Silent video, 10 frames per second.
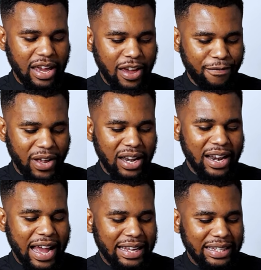
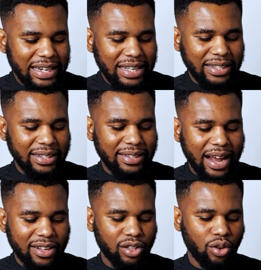even like this
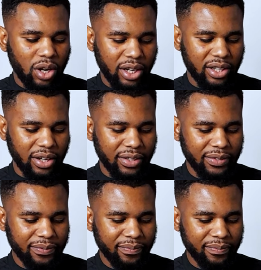tax collector.